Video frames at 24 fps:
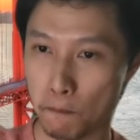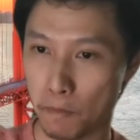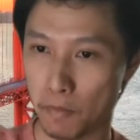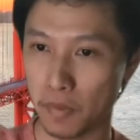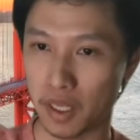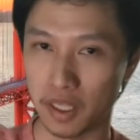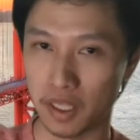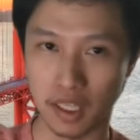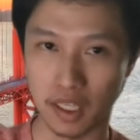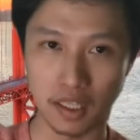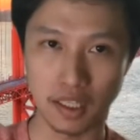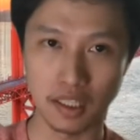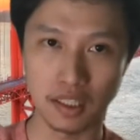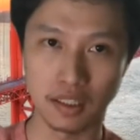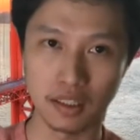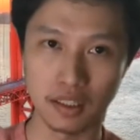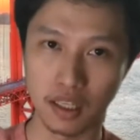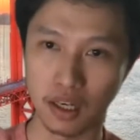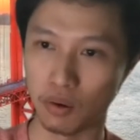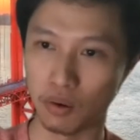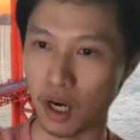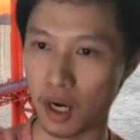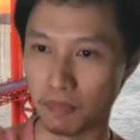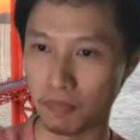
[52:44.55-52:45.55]
And then it's
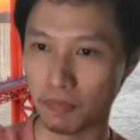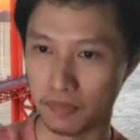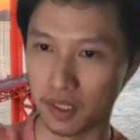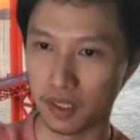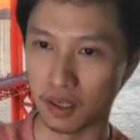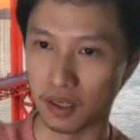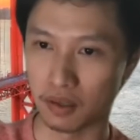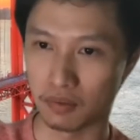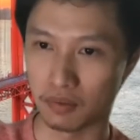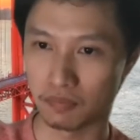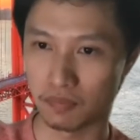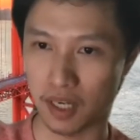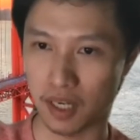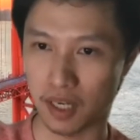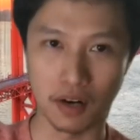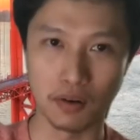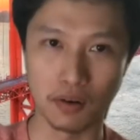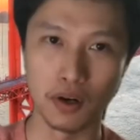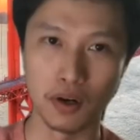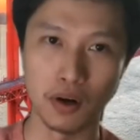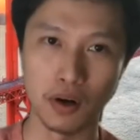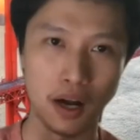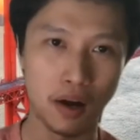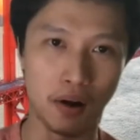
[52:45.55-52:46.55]
go up, I don't
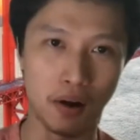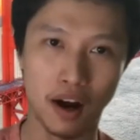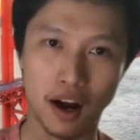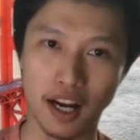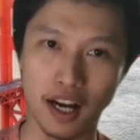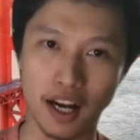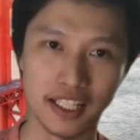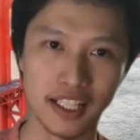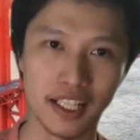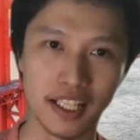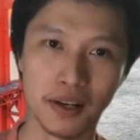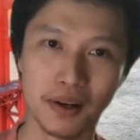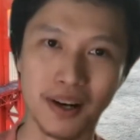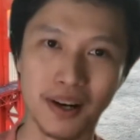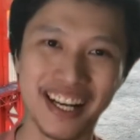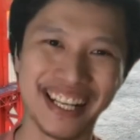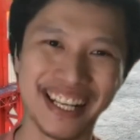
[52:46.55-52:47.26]
know how high it go.